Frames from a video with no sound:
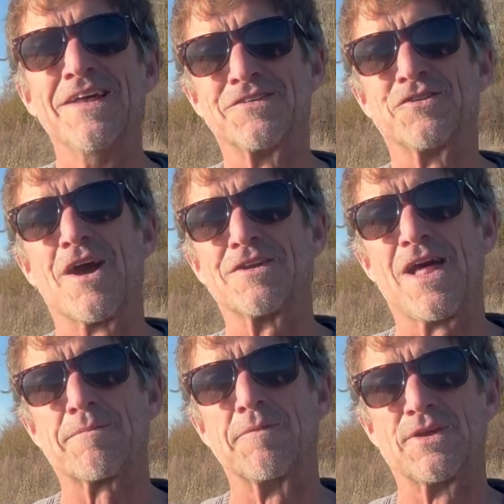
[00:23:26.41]
So Dr.
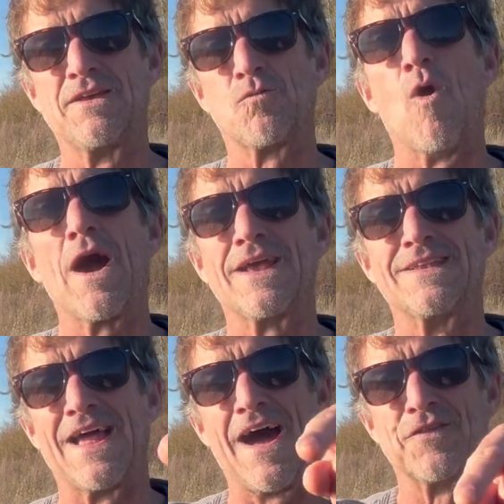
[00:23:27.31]
Lapp comes, he's
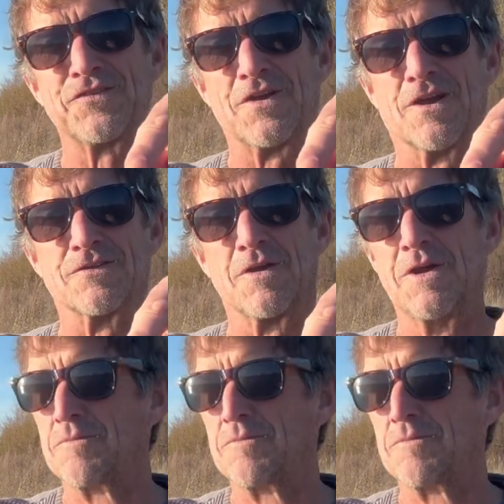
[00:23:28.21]
walking down the stairs,